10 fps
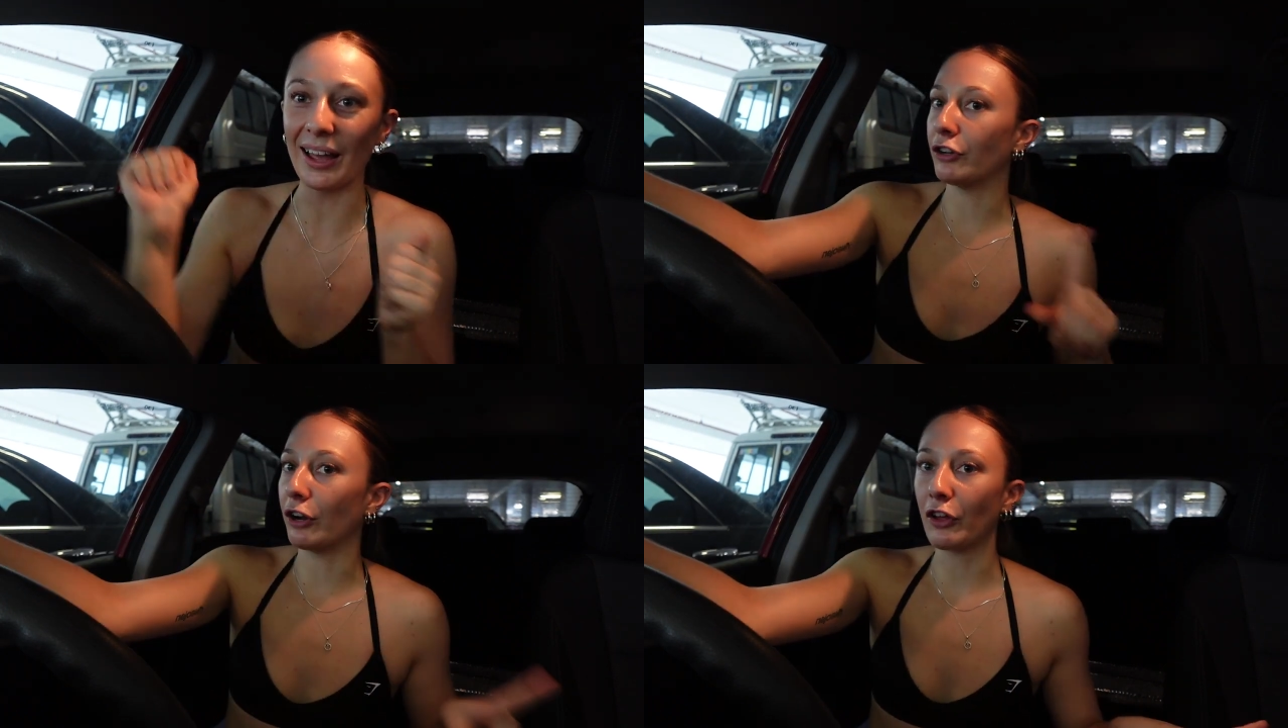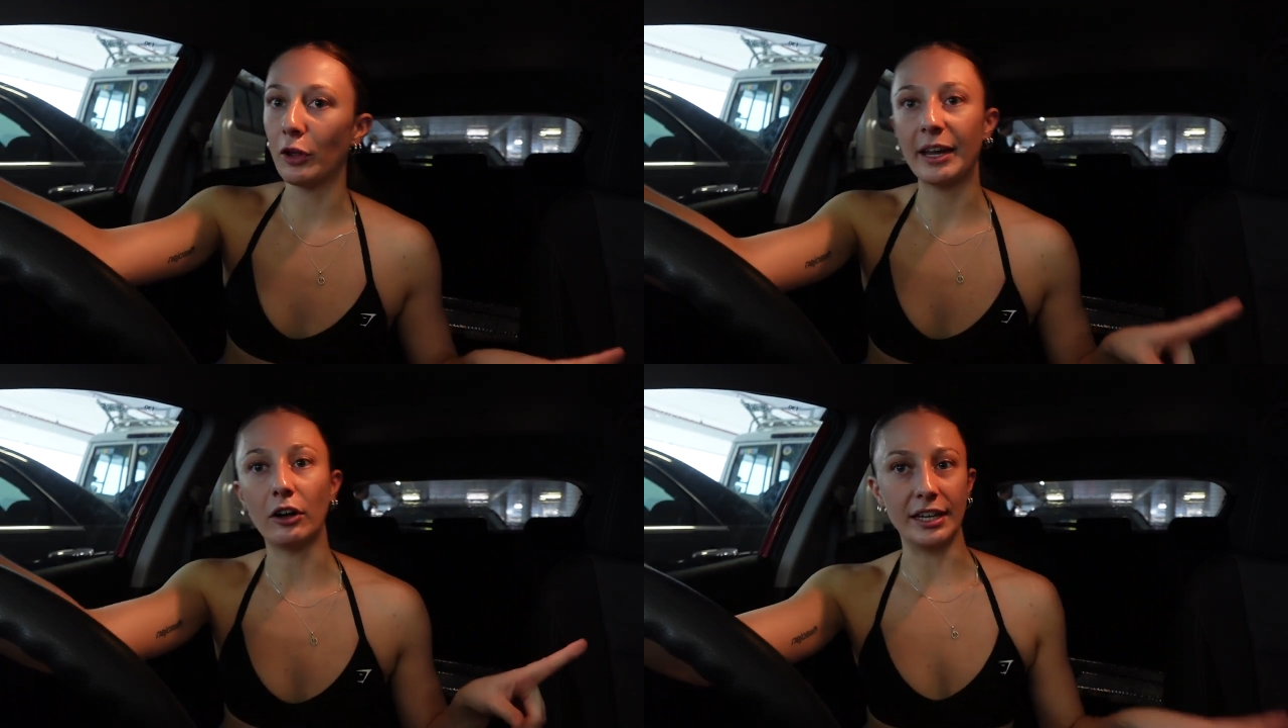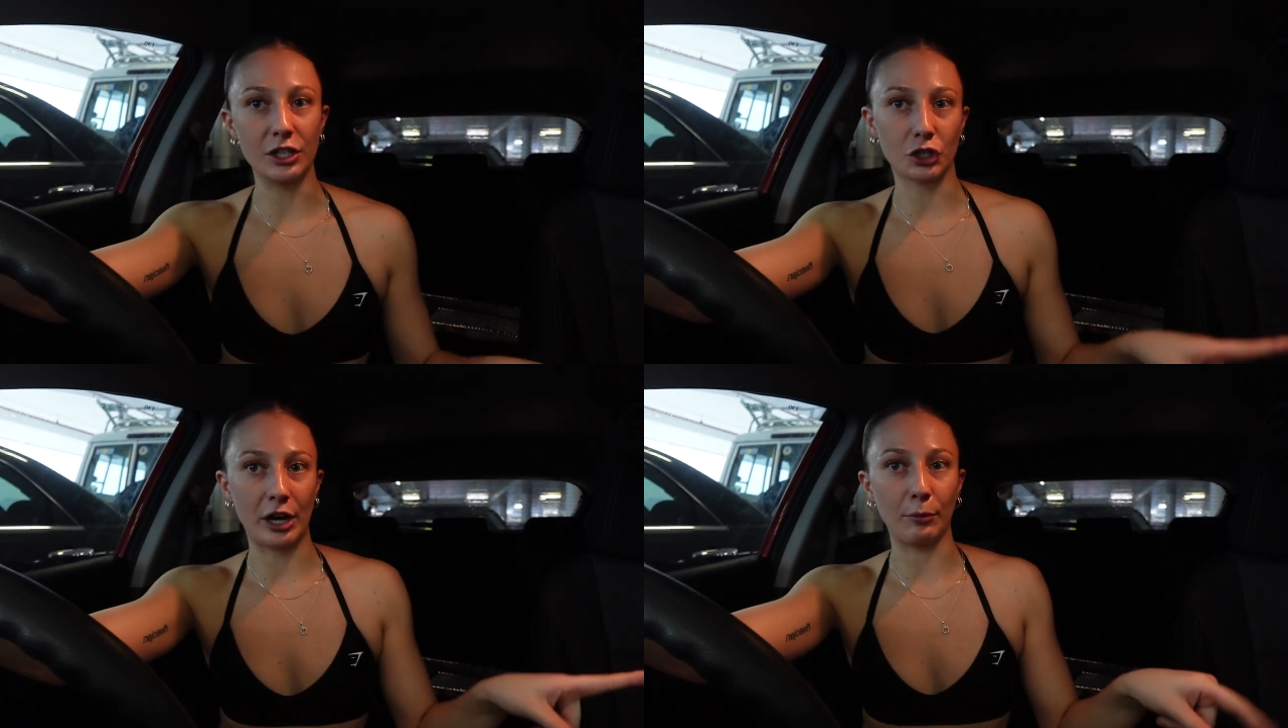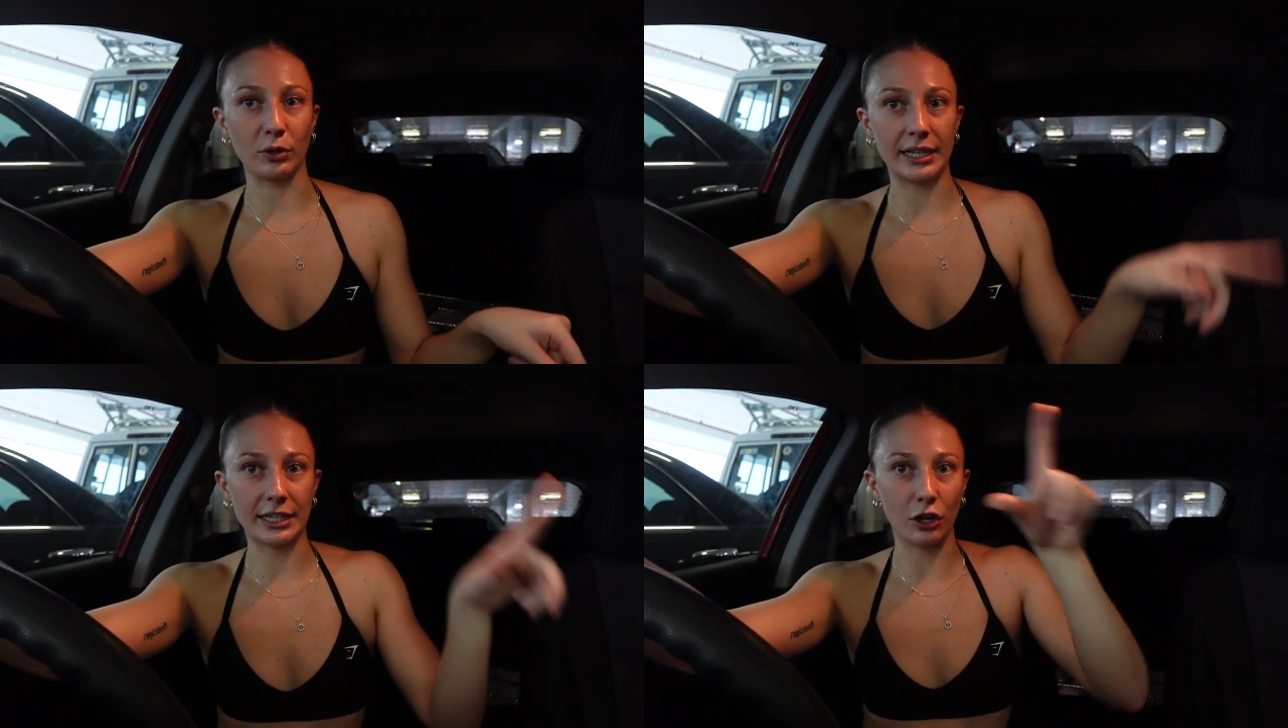If you don't follow me on Instagram
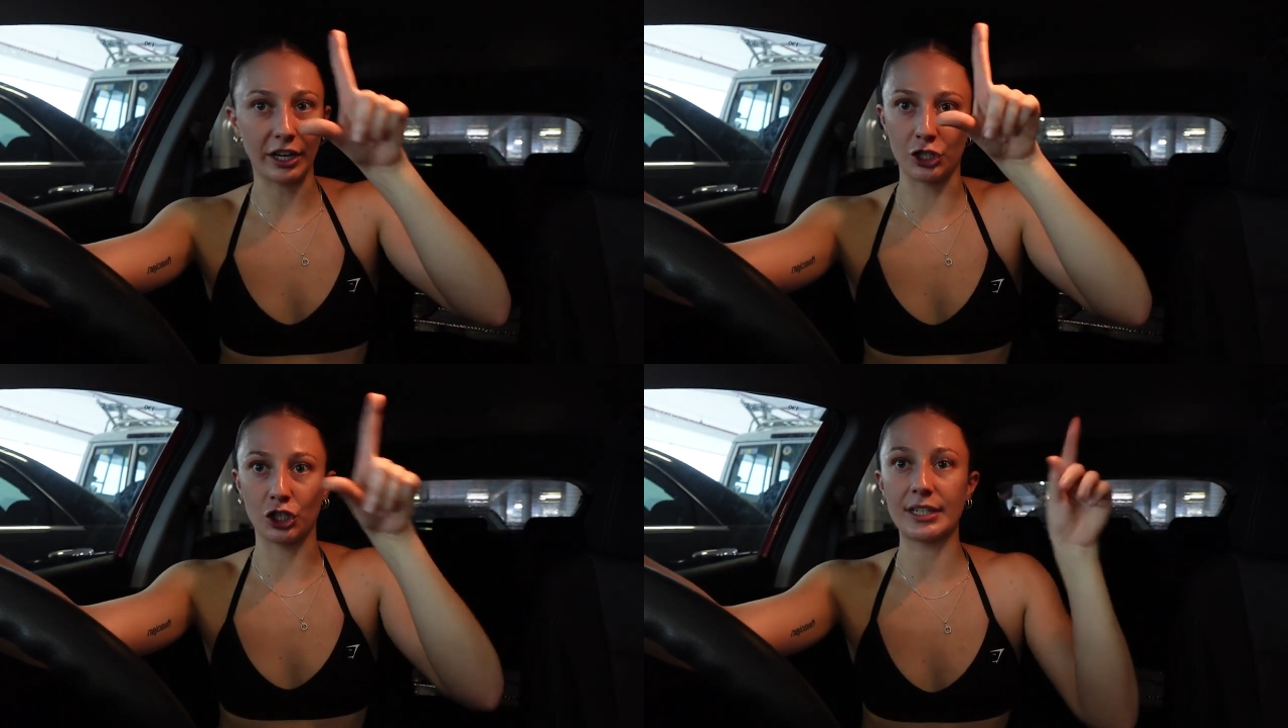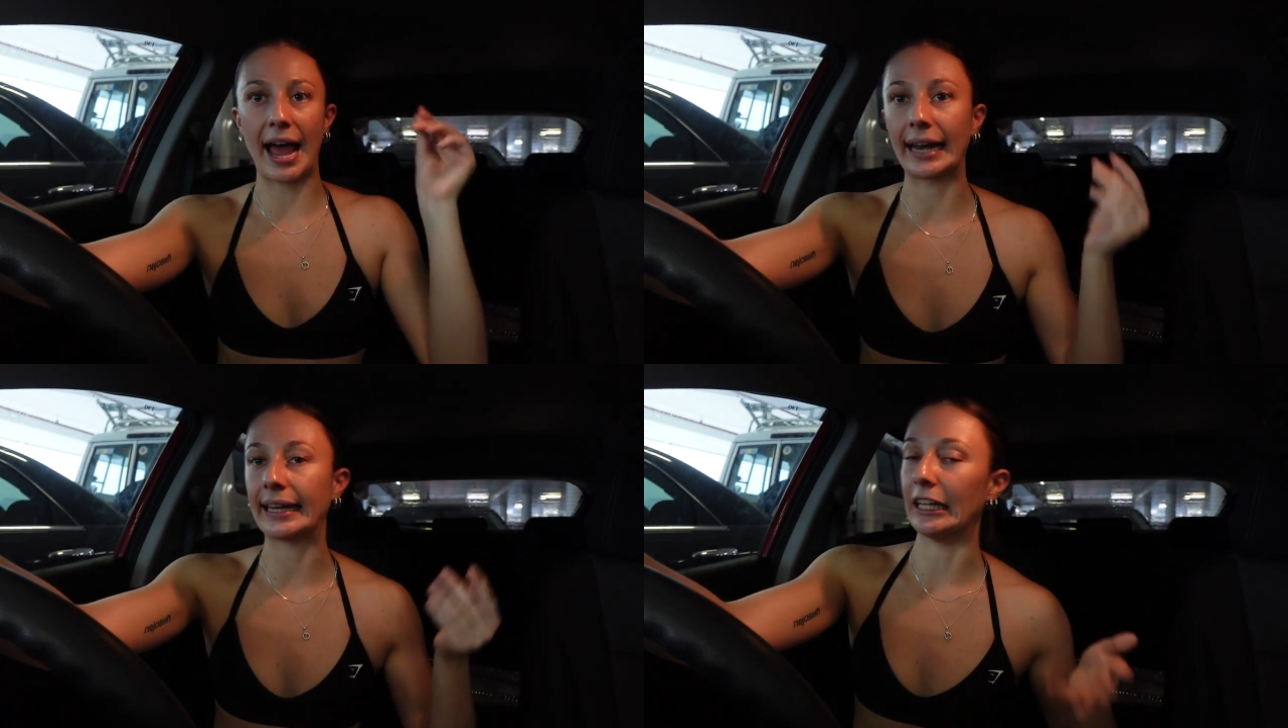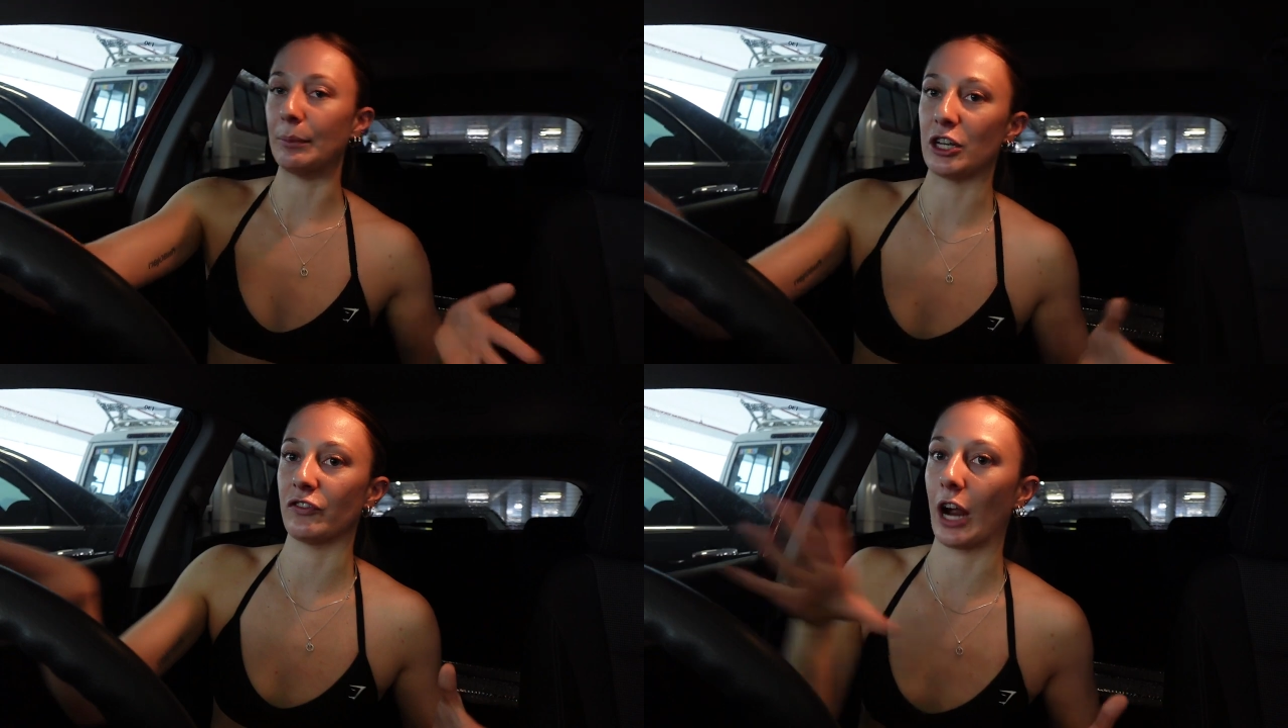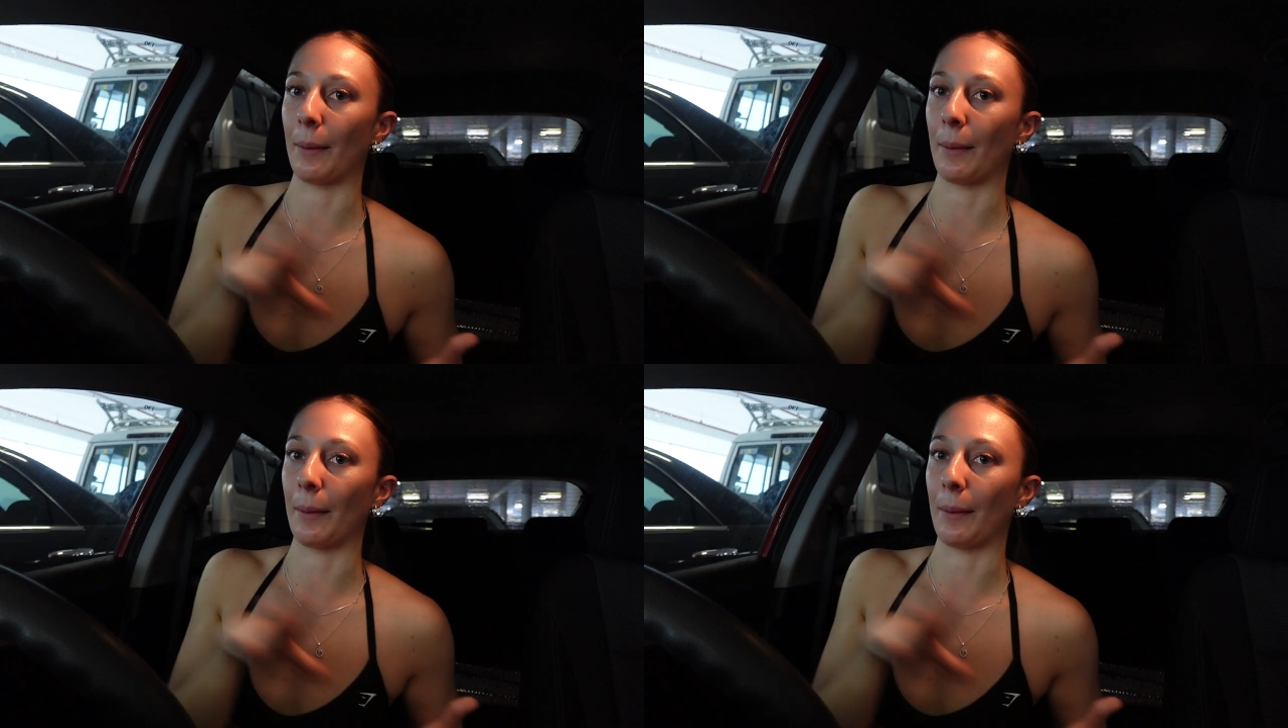or TikTok, it's just at Keeley Pejovic.